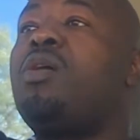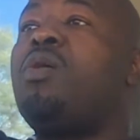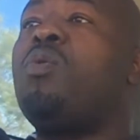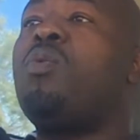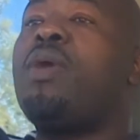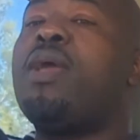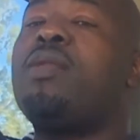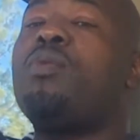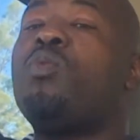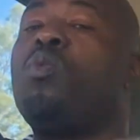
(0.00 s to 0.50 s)

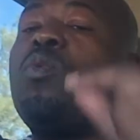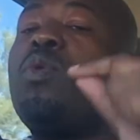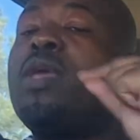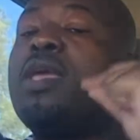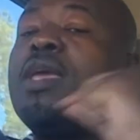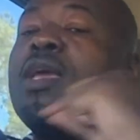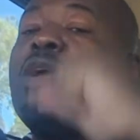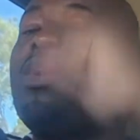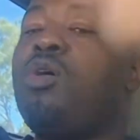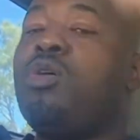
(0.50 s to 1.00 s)
When
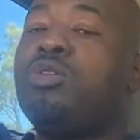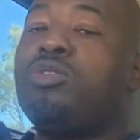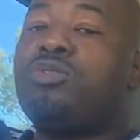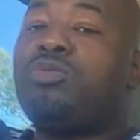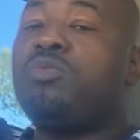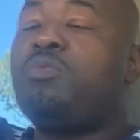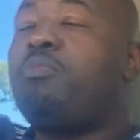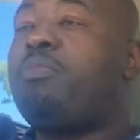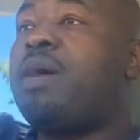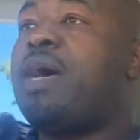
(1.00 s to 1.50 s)
we go
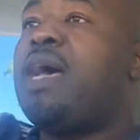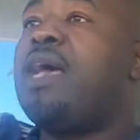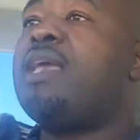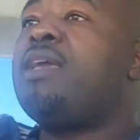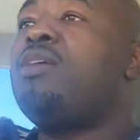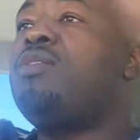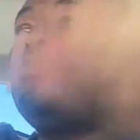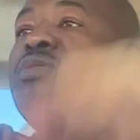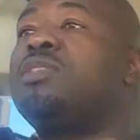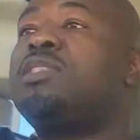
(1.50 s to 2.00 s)
to buy
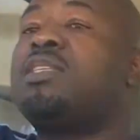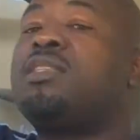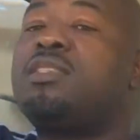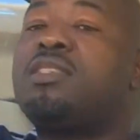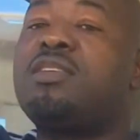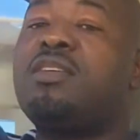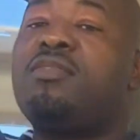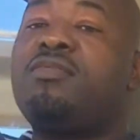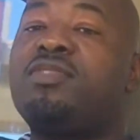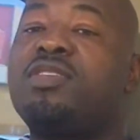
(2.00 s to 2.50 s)
goods and
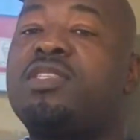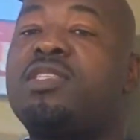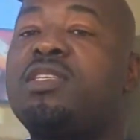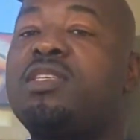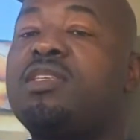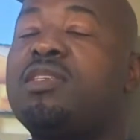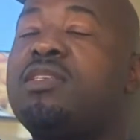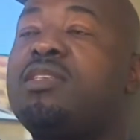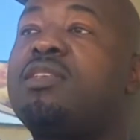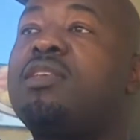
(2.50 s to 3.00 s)

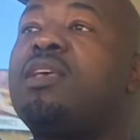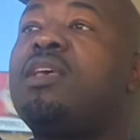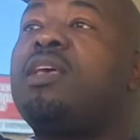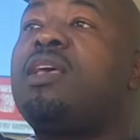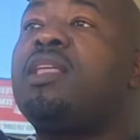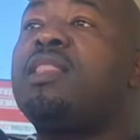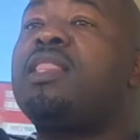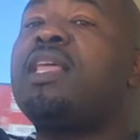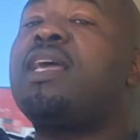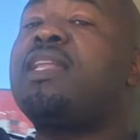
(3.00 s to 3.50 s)
services,
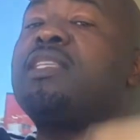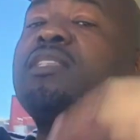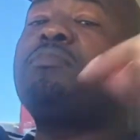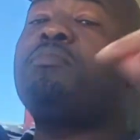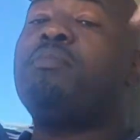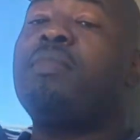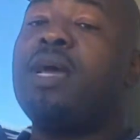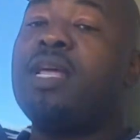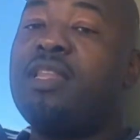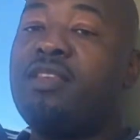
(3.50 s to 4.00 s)
that is
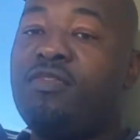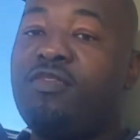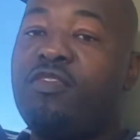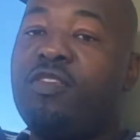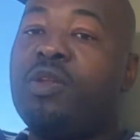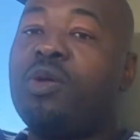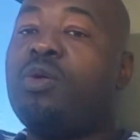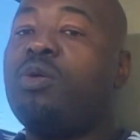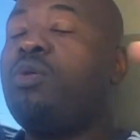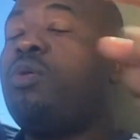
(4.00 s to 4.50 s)
money
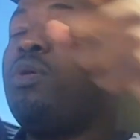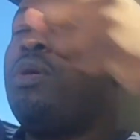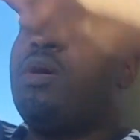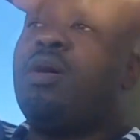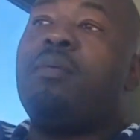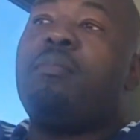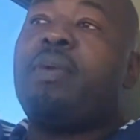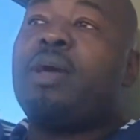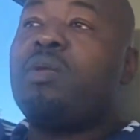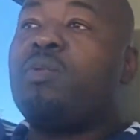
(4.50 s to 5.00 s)
flow.
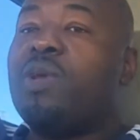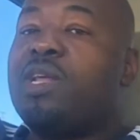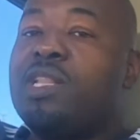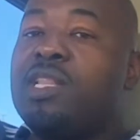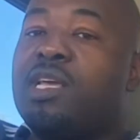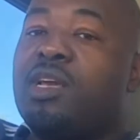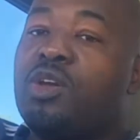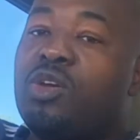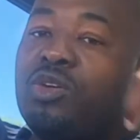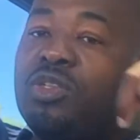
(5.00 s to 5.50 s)
But when
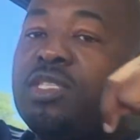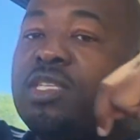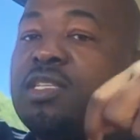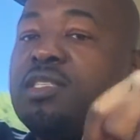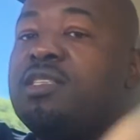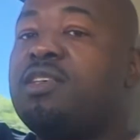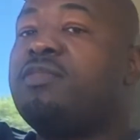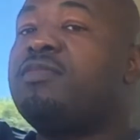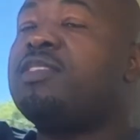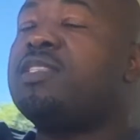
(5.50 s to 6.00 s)
the goods and
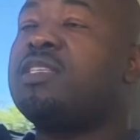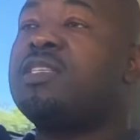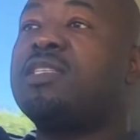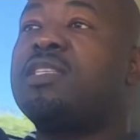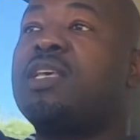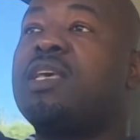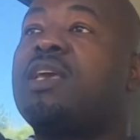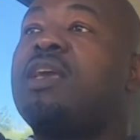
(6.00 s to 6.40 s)
services,